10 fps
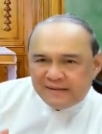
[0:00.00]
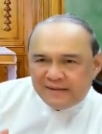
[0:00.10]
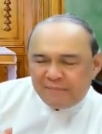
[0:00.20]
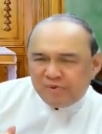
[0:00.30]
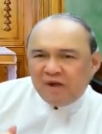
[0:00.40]

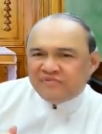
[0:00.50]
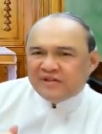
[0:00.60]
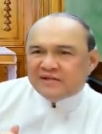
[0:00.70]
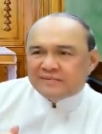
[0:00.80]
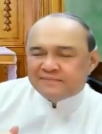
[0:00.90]
a
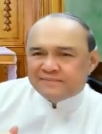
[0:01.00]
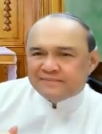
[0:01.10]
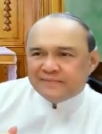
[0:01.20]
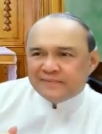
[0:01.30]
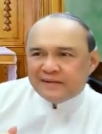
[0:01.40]
prophet
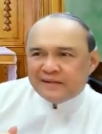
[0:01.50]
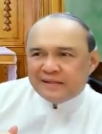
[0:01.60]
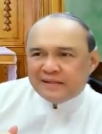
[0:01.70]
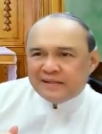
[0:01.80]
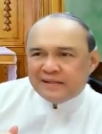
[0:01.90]

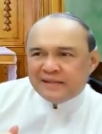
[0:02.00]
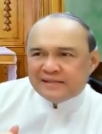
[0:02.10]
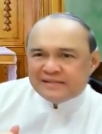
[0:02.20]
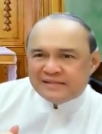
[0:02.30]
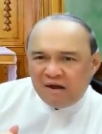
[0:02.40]

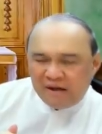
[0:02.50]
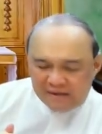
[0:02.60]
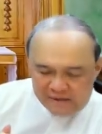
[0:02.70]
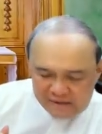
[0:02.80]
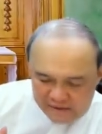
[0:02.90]
is not
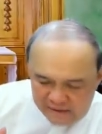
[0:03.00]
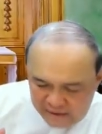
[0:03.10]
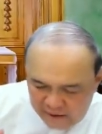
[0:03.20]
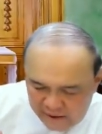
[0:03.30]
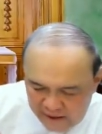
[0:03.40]

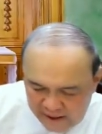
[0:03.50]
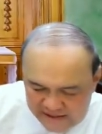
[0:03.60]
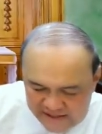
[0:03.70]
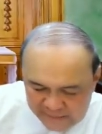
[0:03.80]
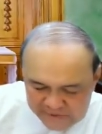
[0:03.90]
uh,
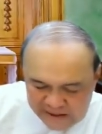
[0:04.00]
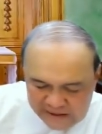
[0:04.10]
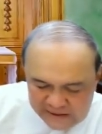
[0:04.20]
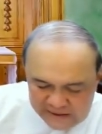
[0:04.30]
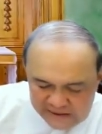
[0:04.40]

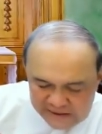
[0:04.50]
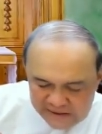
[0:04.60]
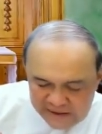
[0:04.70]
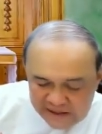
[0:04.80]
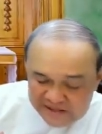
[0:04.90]
accepted,
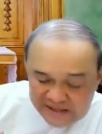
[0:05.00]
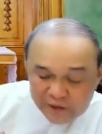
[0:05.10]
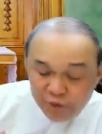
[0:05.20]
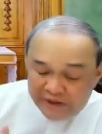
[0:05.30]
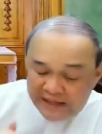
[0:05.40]
is
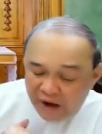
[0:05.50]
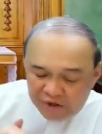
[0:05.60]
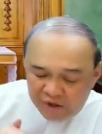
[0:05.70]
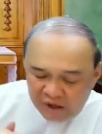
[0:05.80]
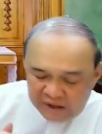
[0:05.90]
not
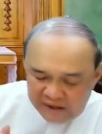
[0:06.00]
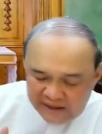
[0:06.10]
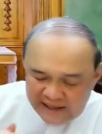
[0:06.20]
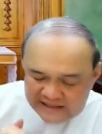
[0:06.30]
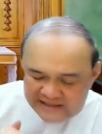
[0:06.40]
without honor
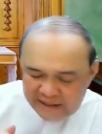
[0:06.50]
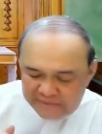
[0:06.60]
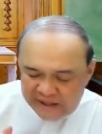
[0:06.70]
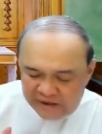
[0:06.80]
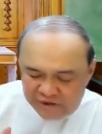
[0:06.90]
except
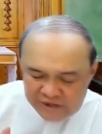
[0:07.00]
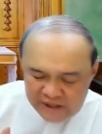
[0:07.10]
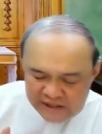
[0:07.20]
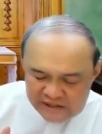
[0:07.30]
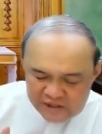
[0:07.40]
in,
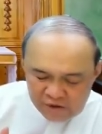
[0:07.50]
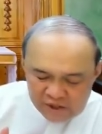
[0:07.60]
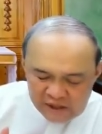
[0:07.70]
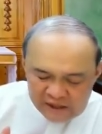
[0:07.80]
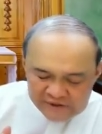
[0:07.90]
in his own
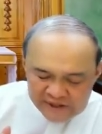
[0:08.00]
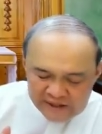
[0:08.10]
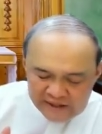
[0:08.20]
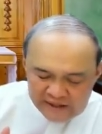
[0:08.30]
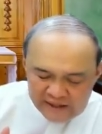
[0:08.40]
country
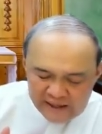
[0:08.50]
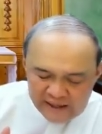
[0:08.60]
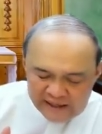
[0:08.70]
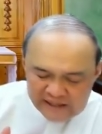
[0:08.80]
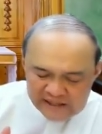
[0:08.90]

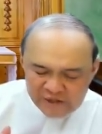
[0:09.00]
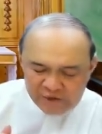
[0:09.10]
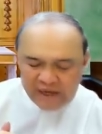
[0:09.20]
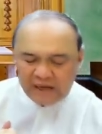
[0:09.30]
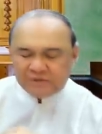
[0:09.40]
and in his
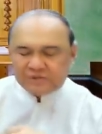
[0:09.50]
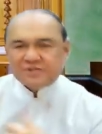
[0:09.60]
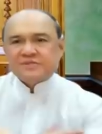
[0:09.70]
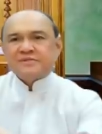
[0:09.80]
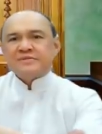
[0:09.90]
own house.